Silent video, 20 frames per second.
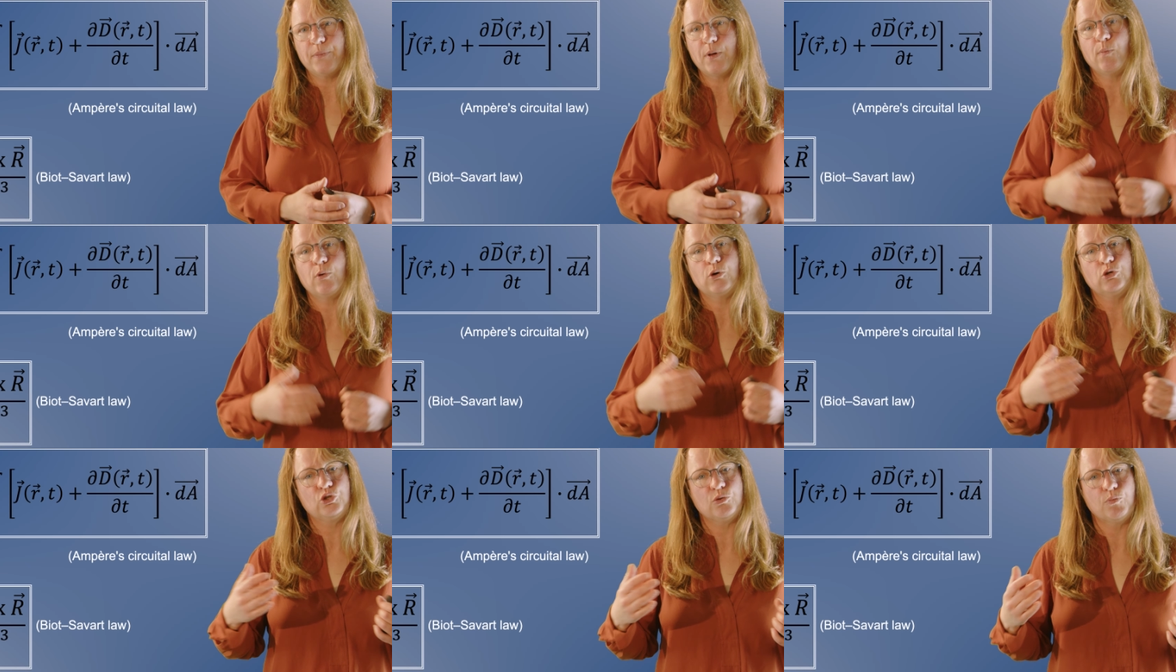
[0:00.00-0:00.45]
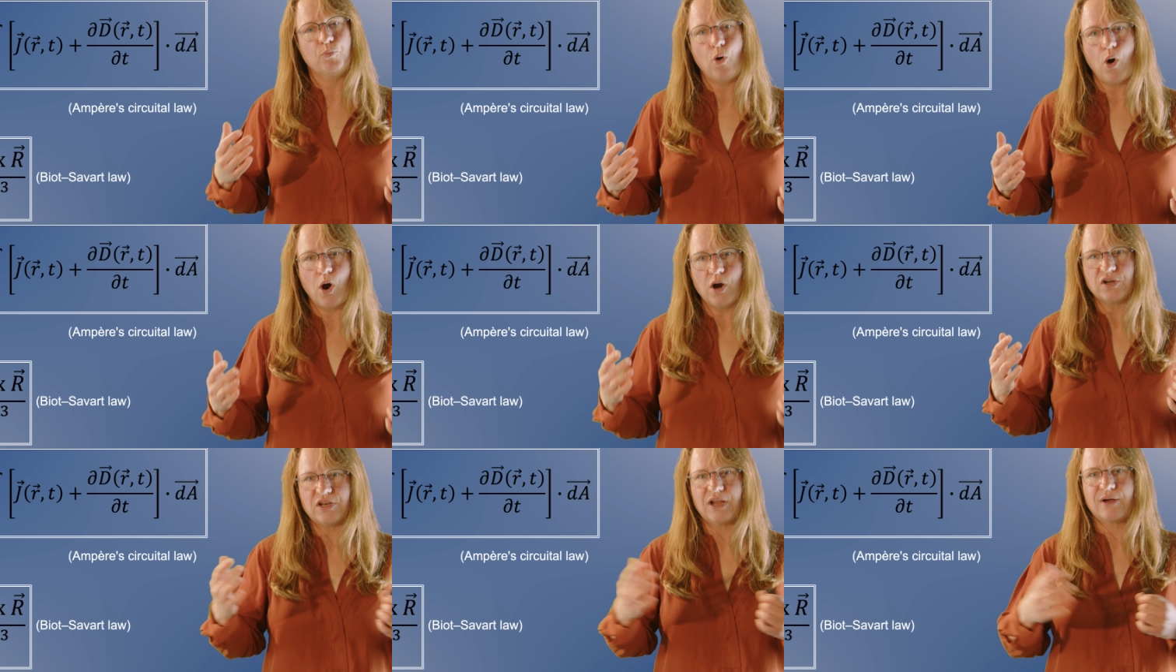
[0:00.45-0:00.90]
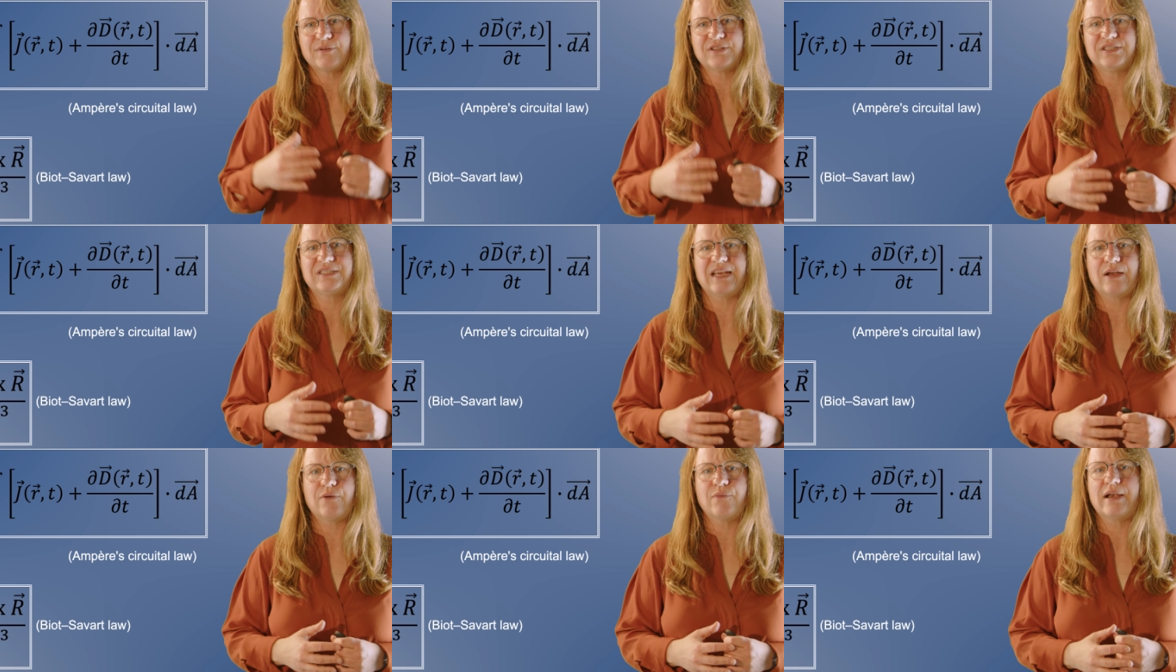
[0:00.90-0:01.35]
most important, I would
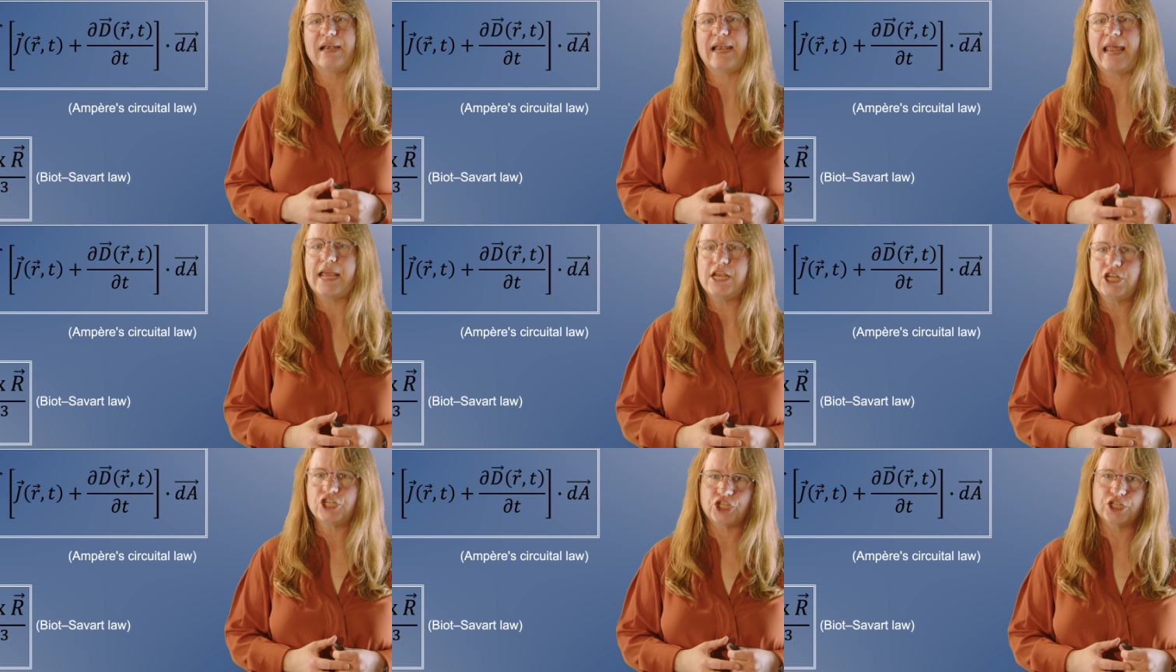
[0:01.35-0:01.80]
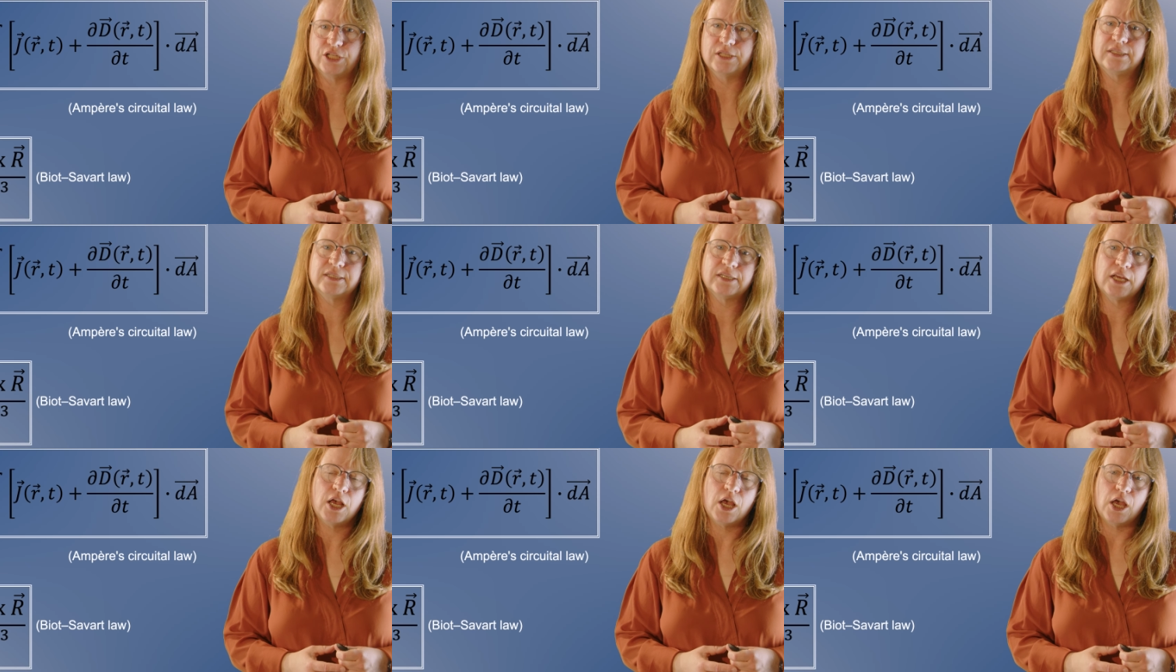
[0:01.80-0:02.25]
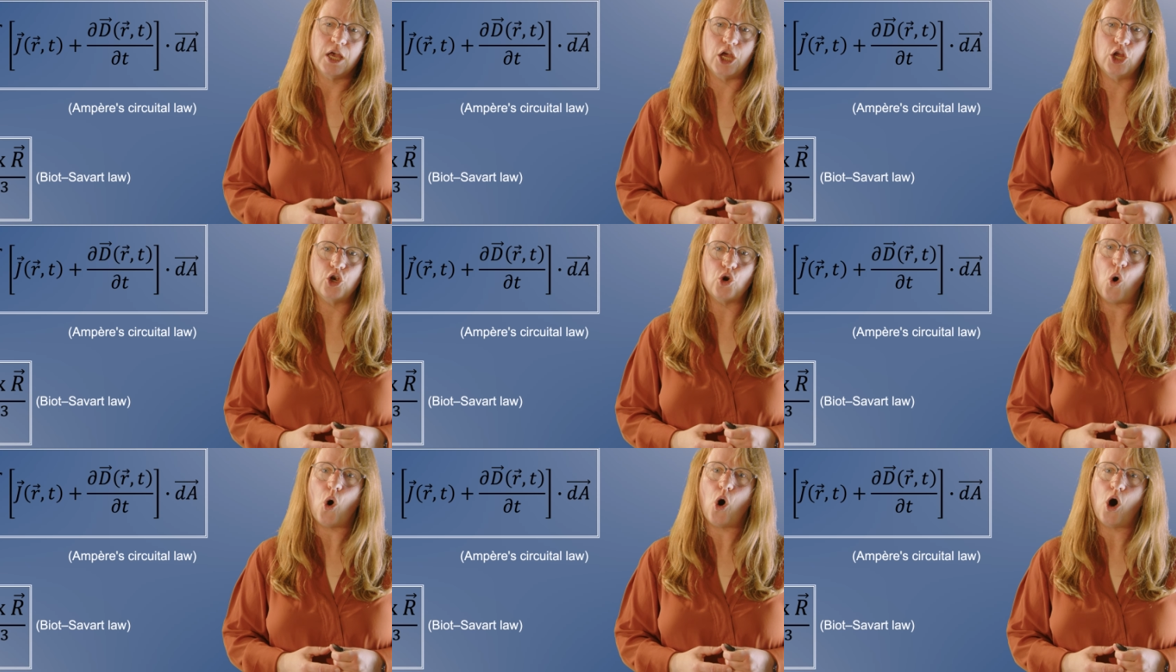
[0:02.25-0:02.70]
say, relations
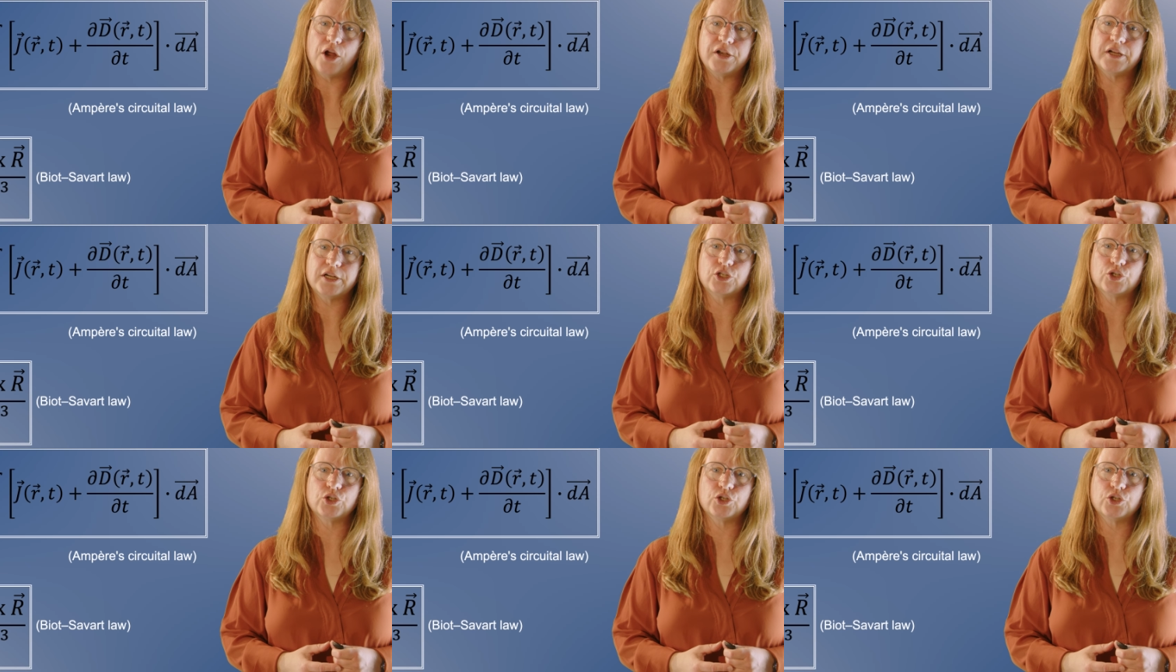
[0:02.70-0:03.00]
in order